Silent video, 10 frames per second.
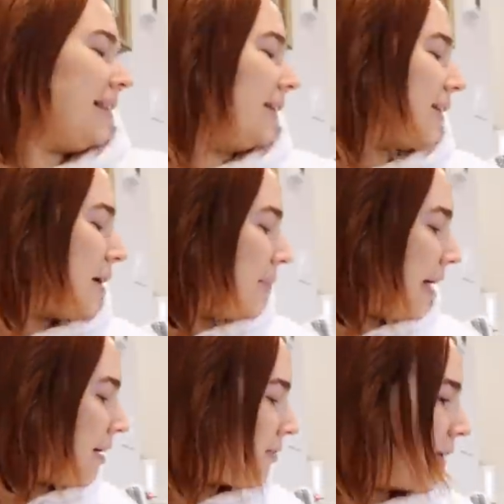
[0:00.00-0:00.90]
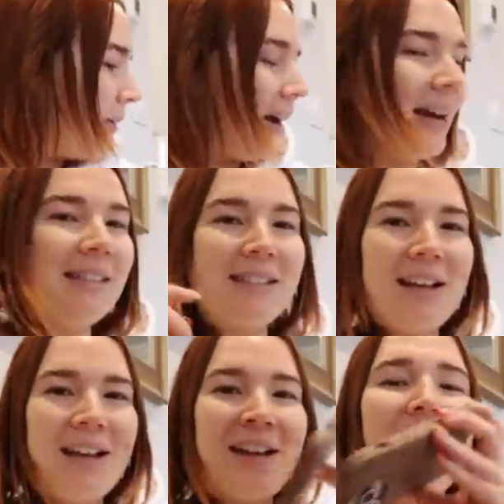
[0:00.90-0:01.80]
I literally play it for you guys?
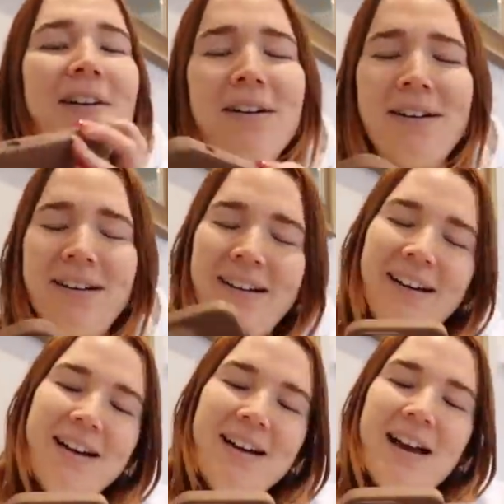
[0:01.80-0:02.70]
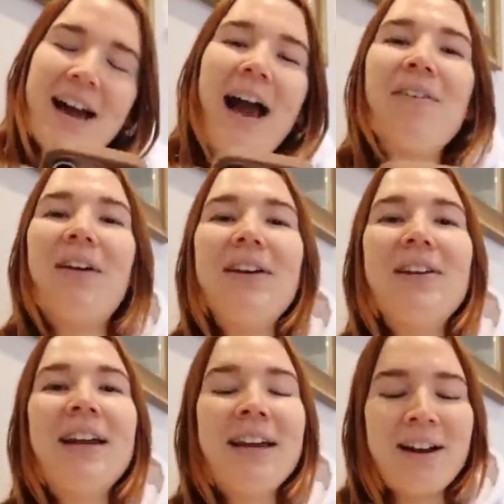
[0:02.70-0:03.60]
Like, I want you
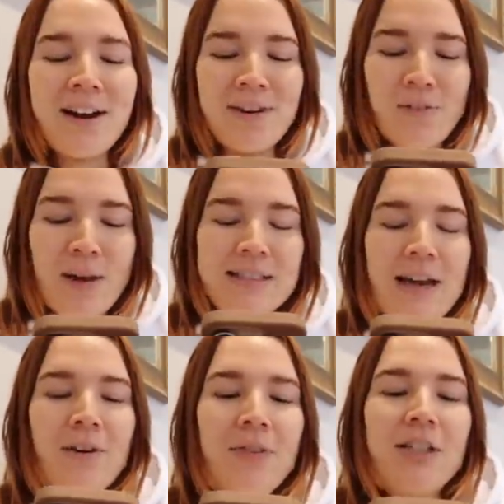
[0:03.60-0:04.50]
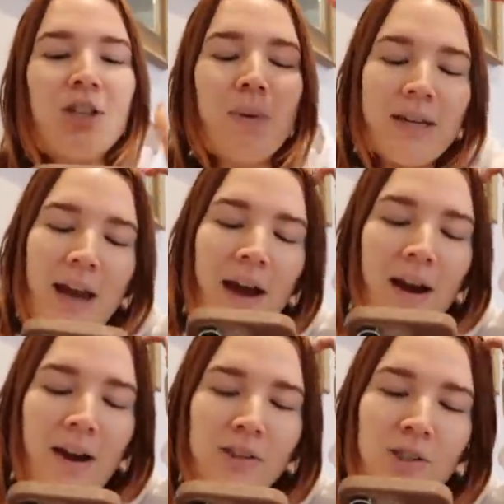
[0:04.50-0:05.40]
to hear her voice. I don't think she would
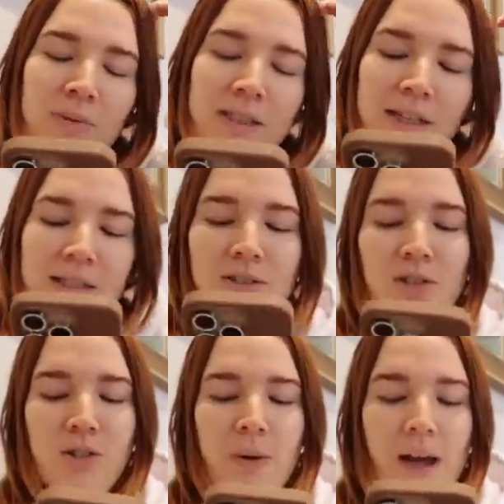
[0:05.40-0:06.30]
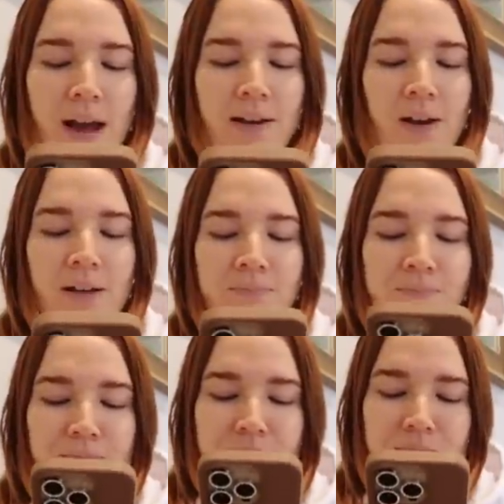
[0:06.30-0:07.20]
care. She was like such a sweet
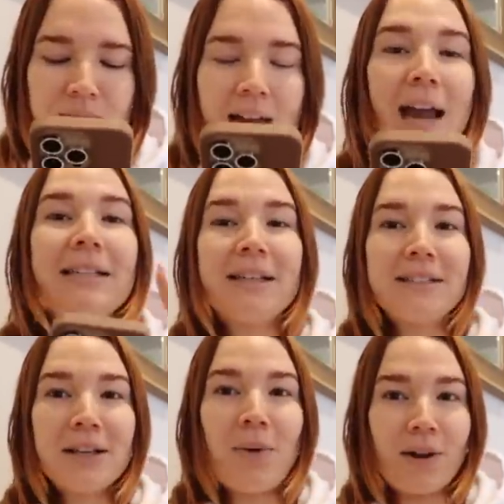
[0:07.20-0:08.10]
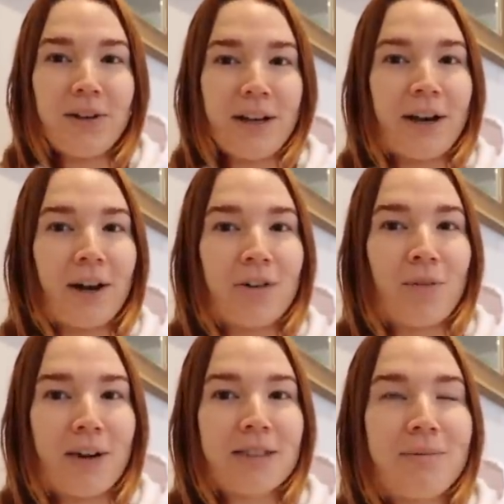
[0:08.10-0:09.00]
icon. I seriously want you to hear her
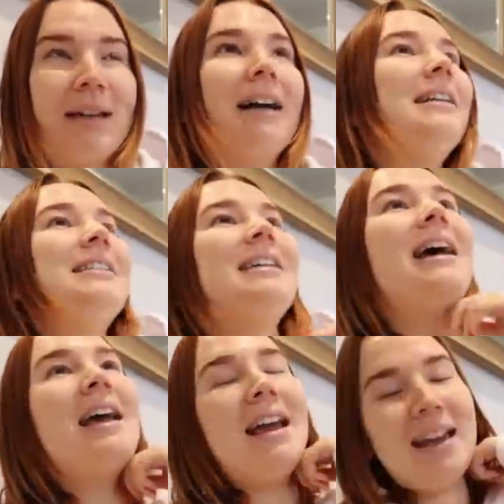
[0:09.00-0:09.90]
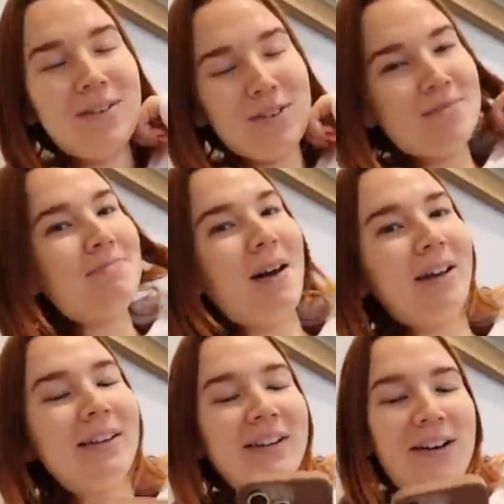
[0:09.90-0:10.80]
voice because it will
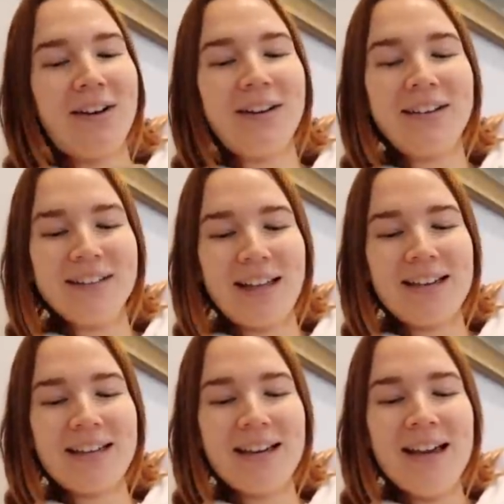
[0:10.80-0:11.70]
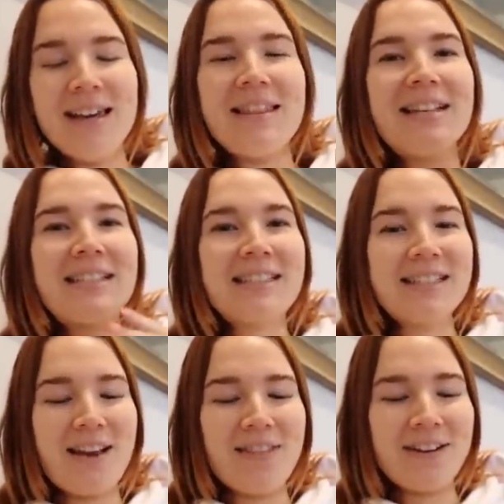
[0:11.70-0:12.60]
melt your heart. Like, this
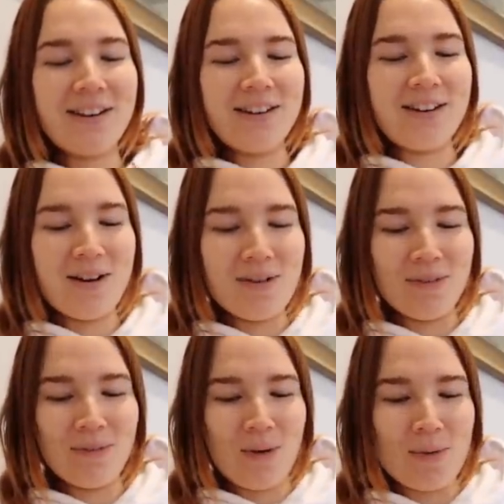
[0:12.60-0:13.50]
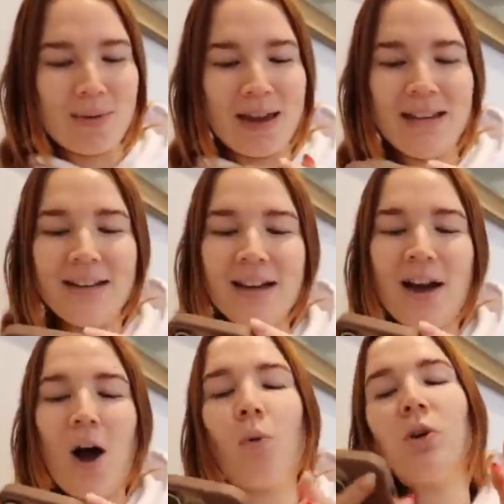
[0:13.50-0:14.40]
southern woman.
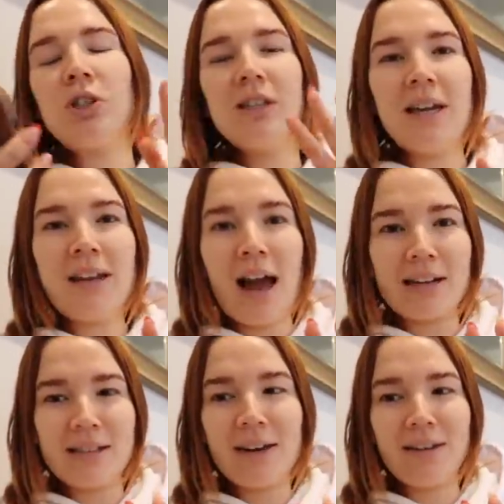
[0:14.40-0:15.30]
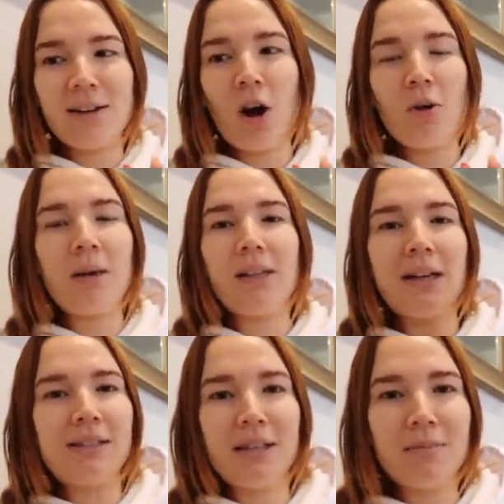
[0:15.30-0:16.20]
Oh, well, she did accidentally call me
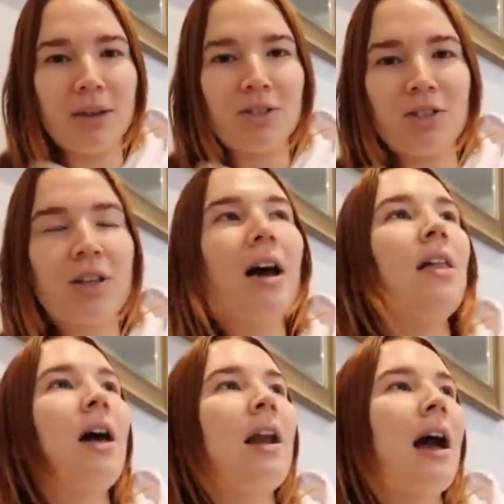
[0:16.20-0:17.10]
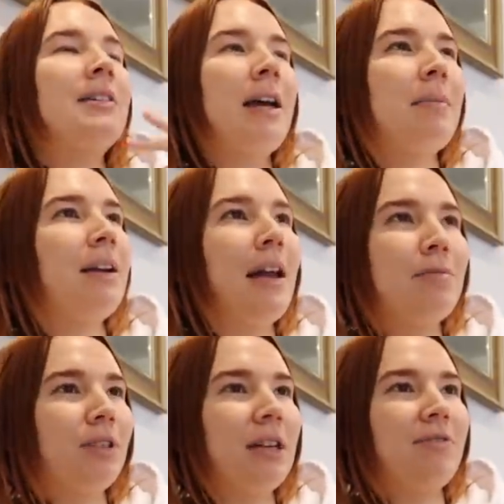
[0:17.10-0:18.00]
Lacey, but I said my
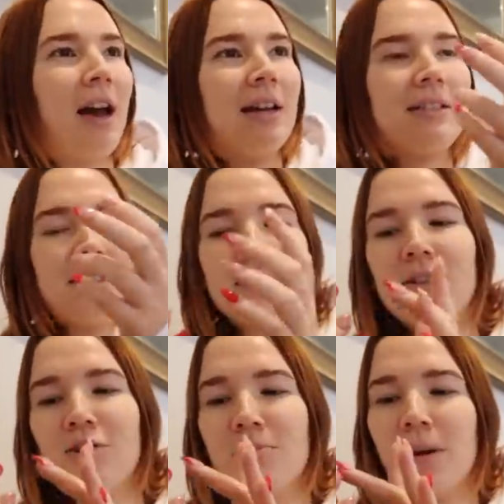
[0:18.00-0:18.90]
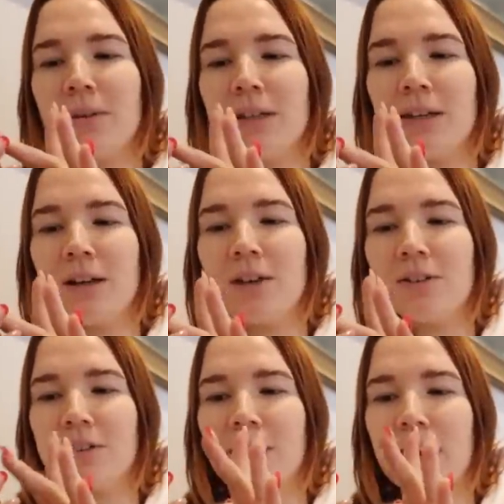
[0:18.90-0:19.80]
name really fast, so she probably didn't
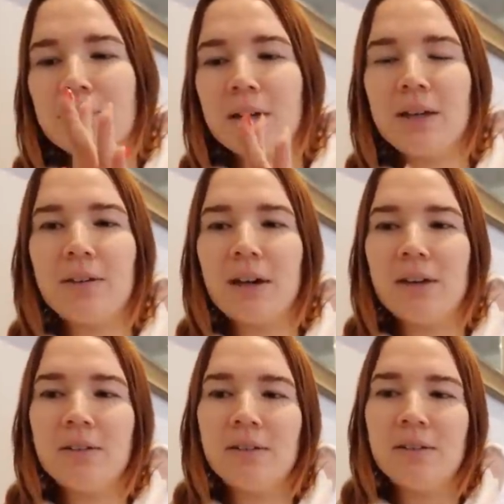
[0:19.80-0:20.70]
understand, but here we go.